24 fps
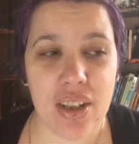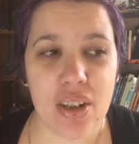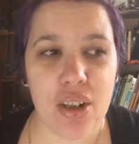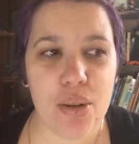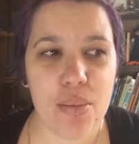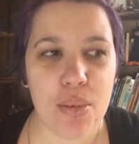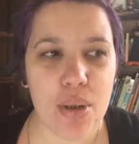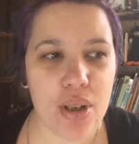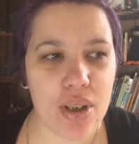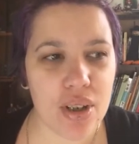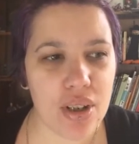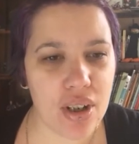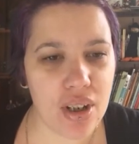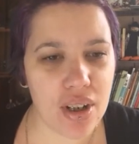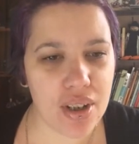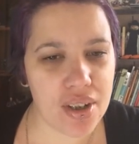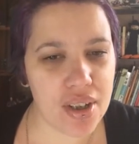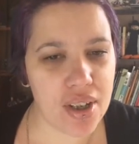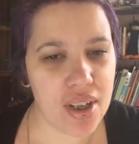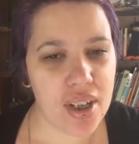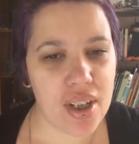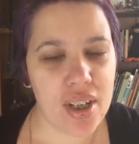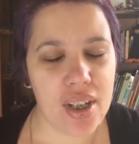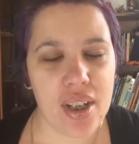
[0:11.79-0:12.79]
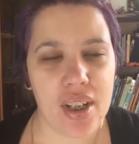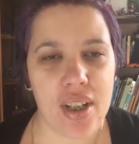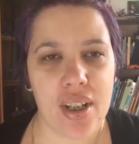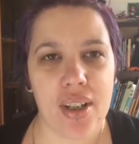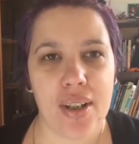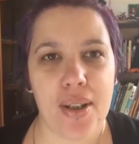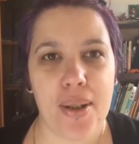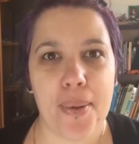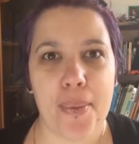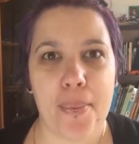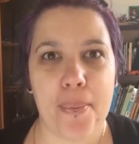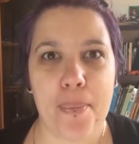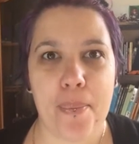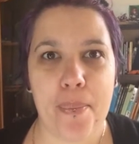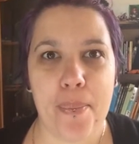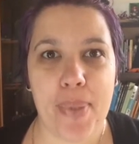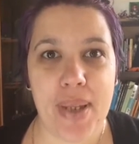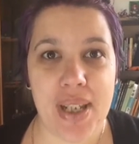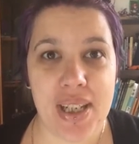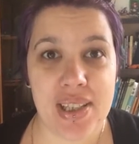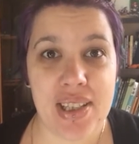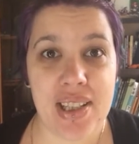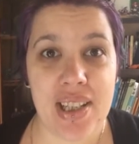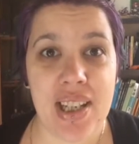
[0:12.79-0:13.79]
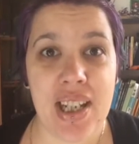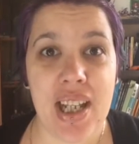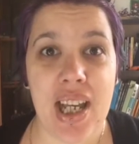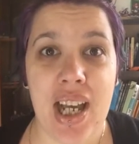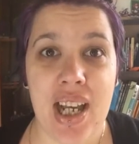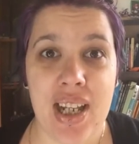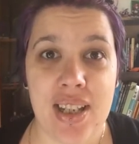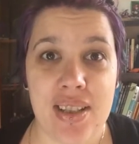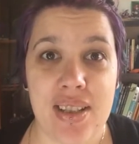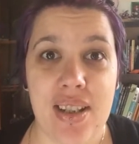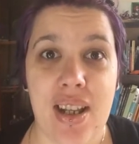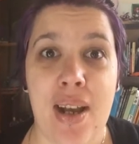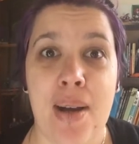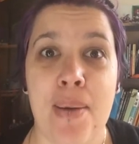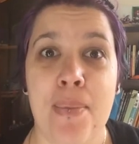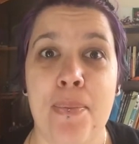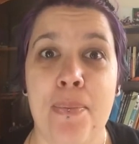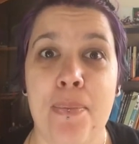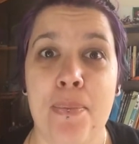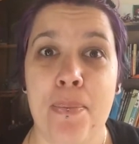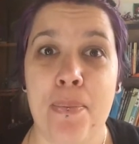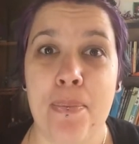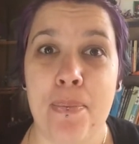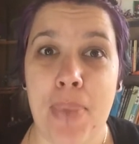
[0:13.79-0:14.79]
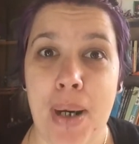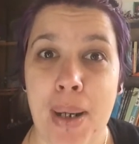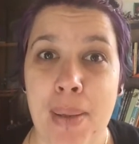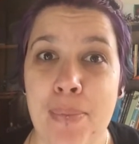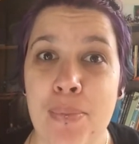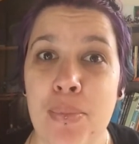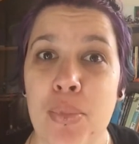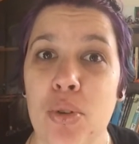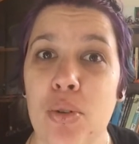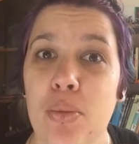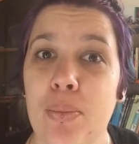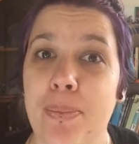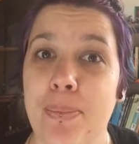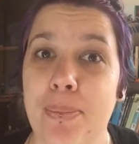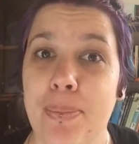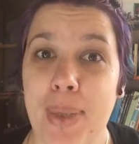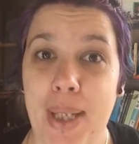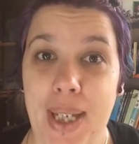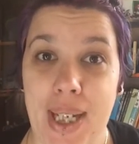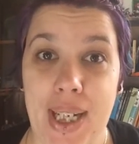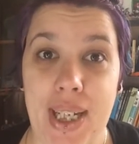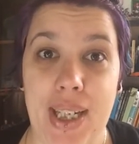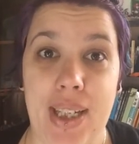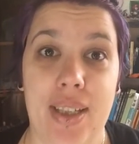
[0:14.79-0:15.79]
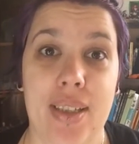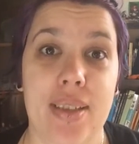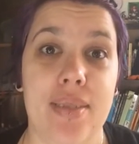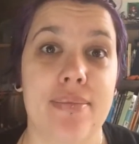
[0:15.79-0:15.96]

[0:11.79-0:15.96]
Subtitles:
Oh my god. Busy as a bumblebee.